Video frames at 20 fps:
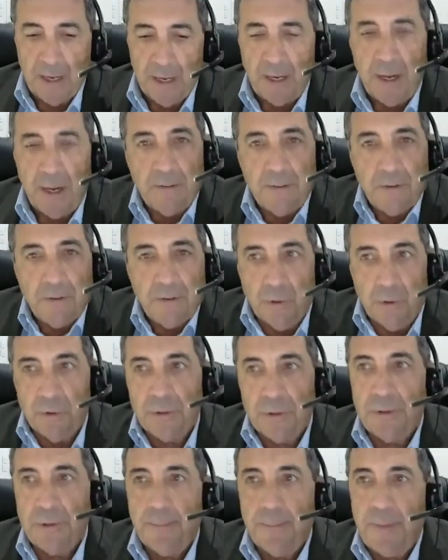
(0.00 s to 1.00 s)
Now, of
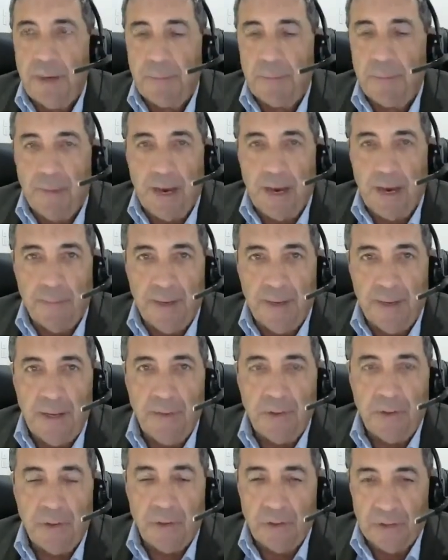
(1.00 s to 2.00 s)
course, it may be
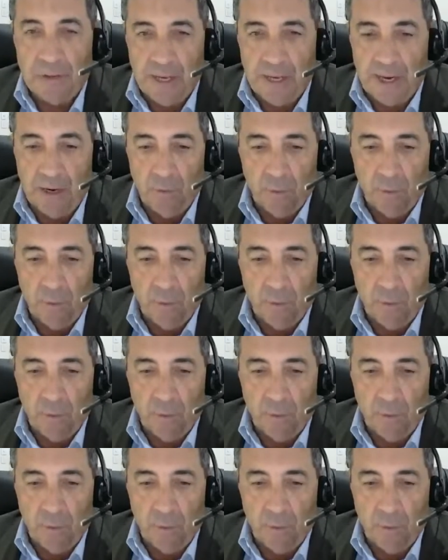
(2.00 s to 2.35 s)
that you say,